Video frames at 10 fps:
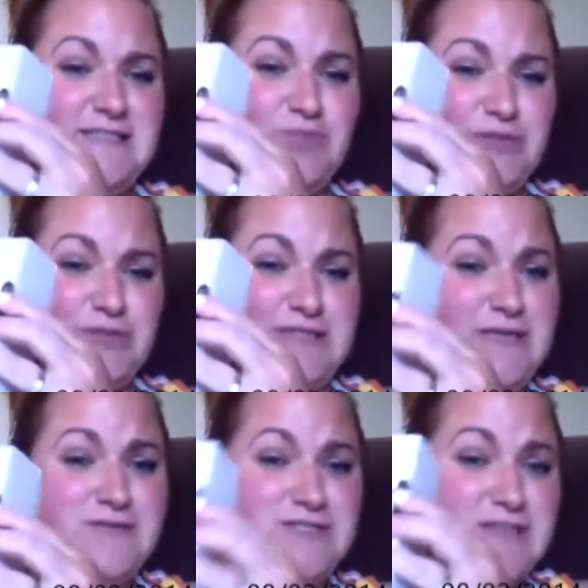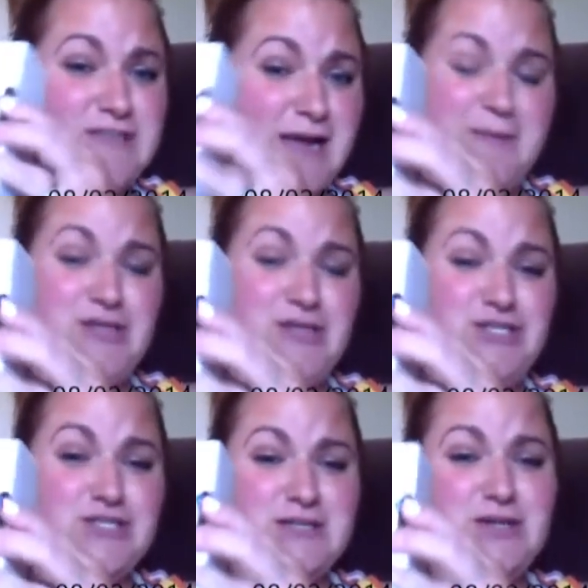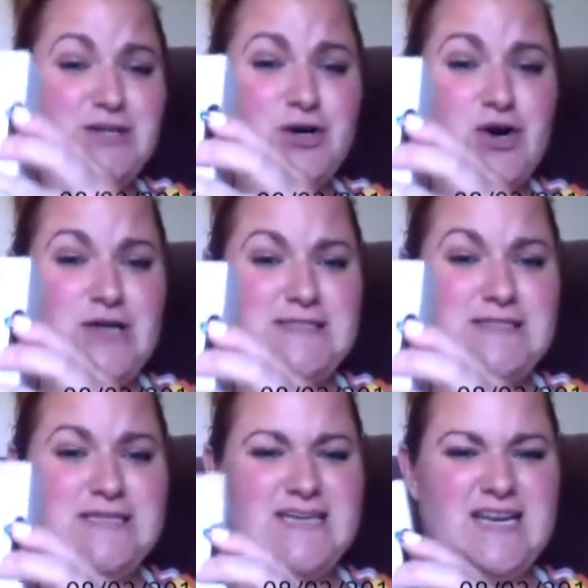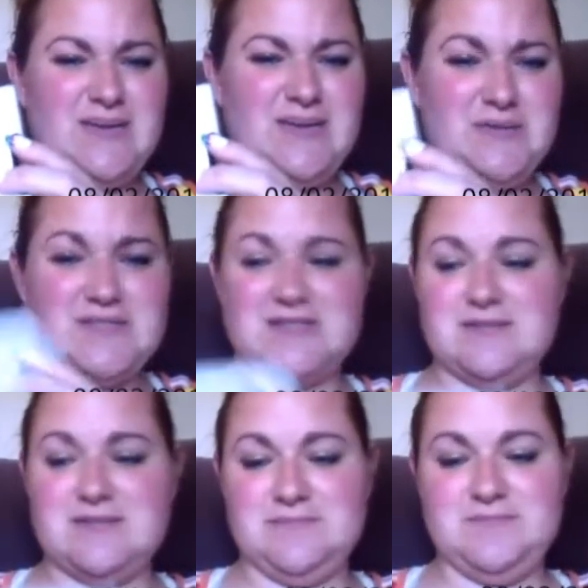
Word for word: received damaged clear across it, and it was